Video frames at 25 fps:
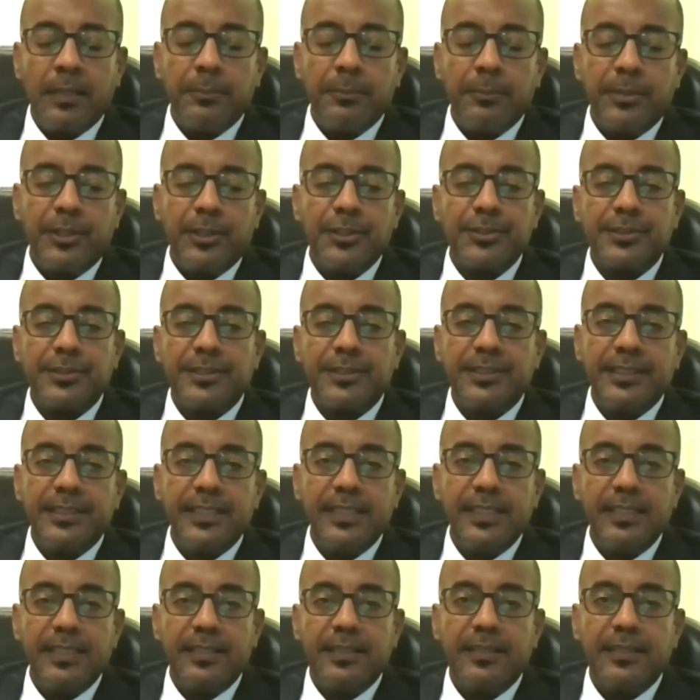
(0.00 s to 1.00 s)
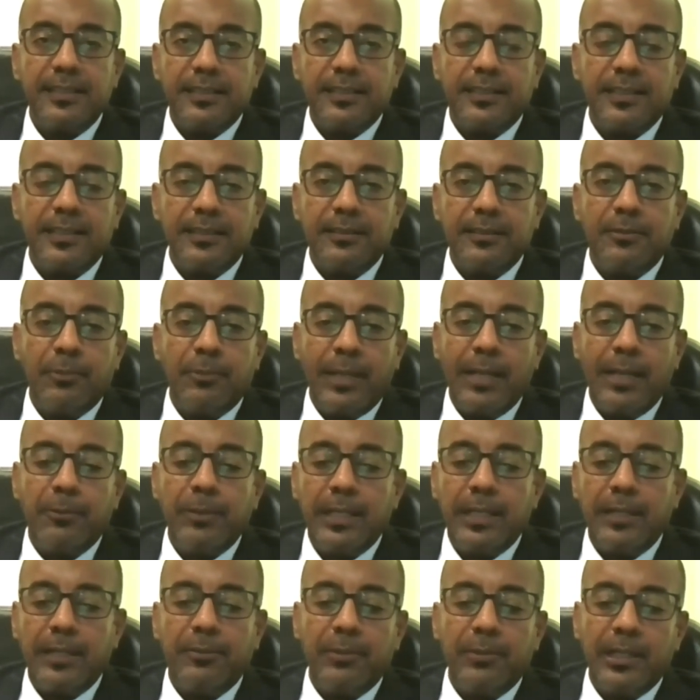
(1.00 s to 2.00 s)
Because you see,
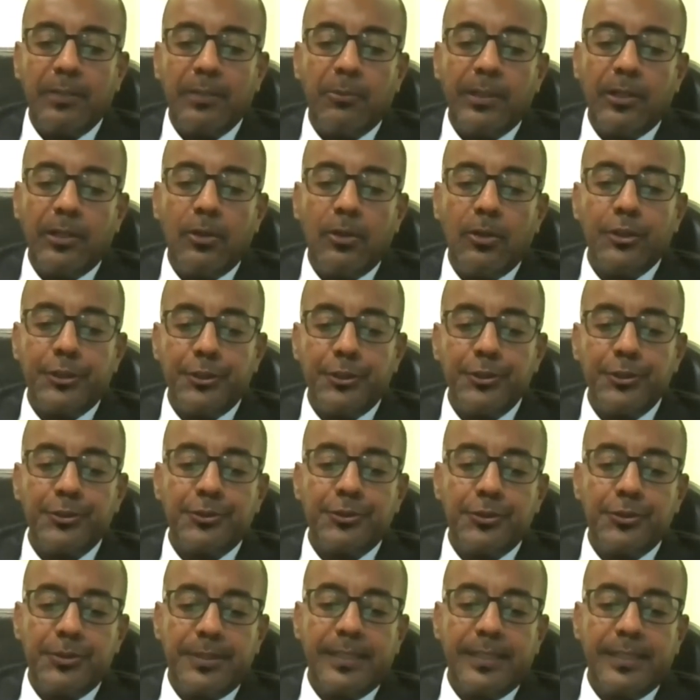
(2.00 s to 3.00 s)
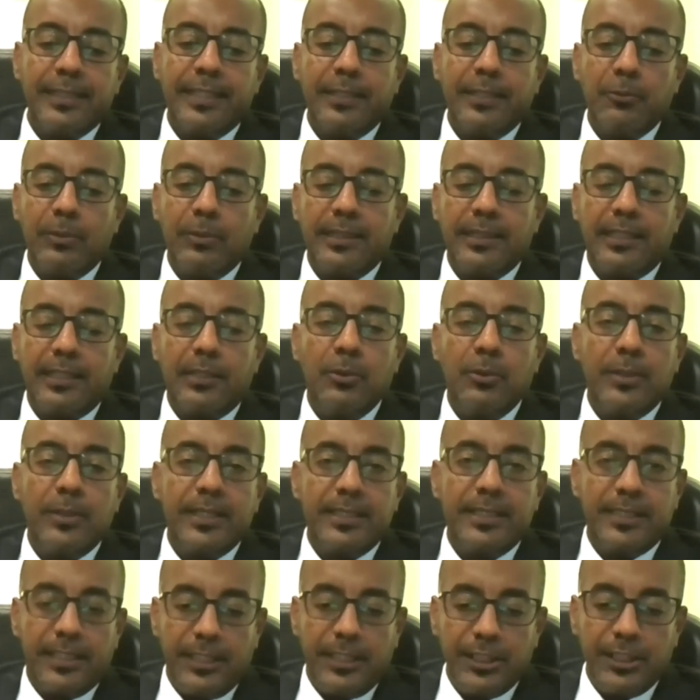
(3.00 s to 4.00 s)
we're all used to dealing with
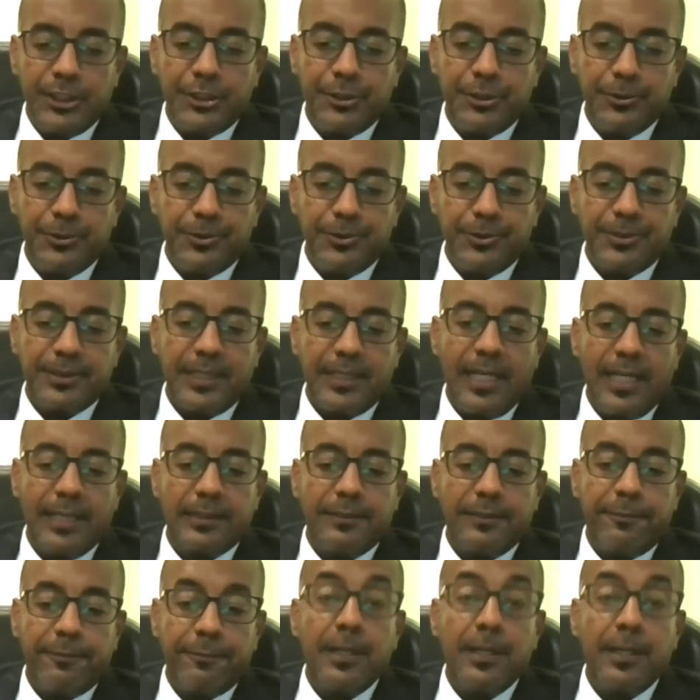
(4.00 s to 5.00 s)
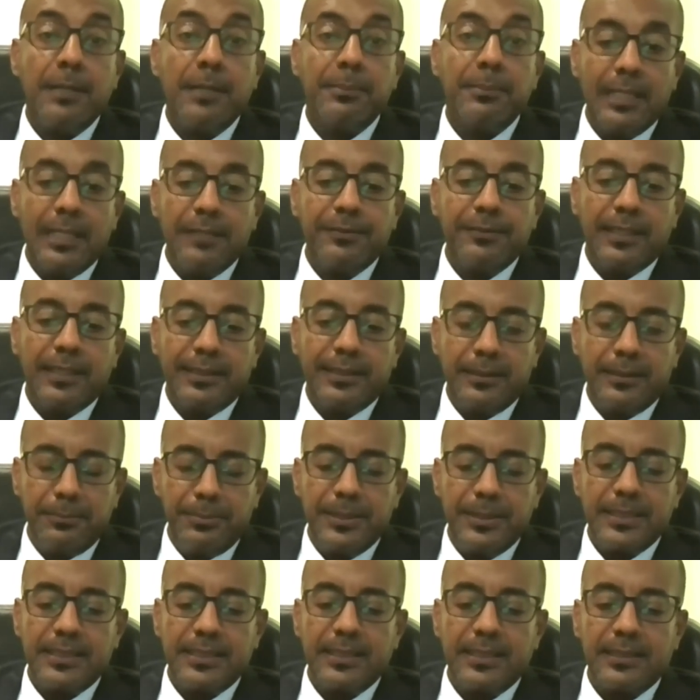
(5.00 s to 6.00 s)
liquidity issues at the firm level, at the
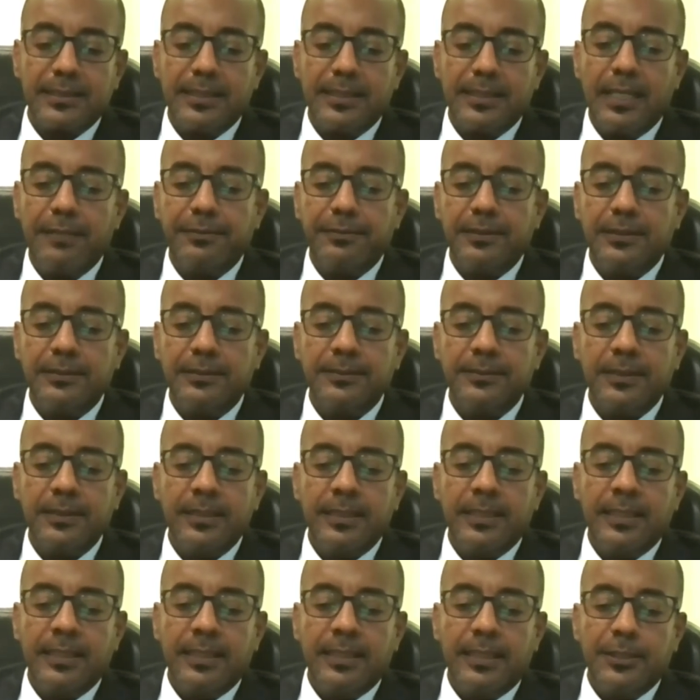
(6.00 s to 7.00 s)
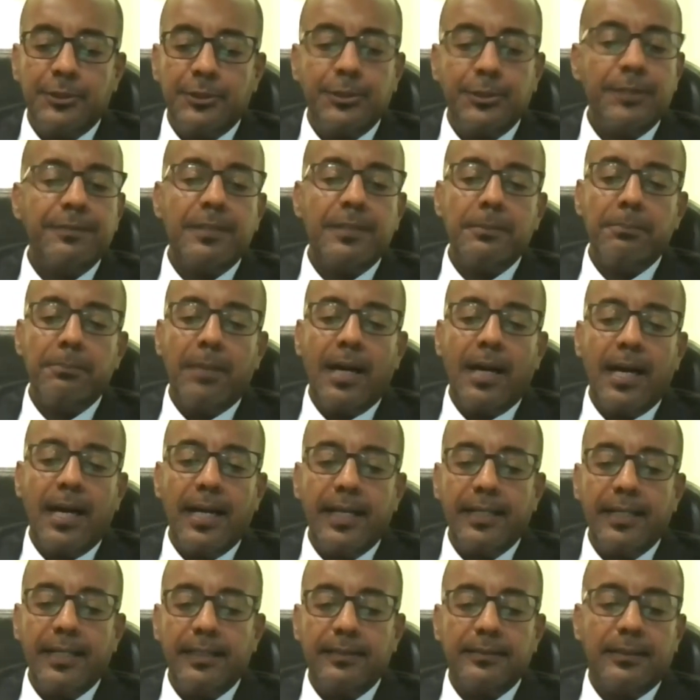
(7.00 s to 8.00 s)
business level, driven
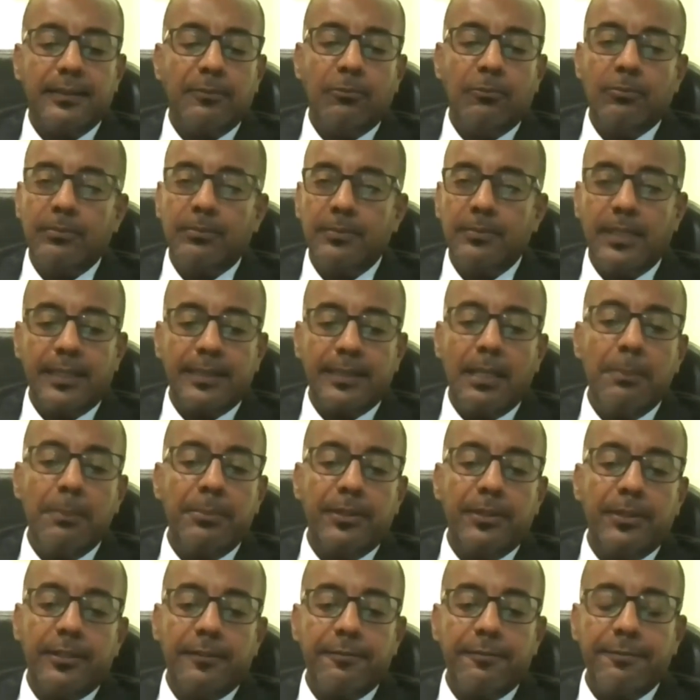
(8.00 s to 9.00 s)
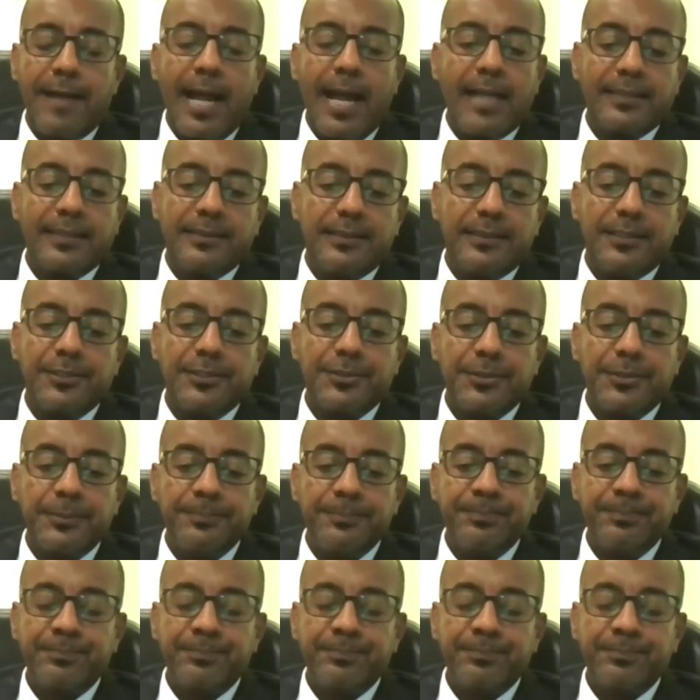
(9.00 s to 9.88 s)
by a number of factors.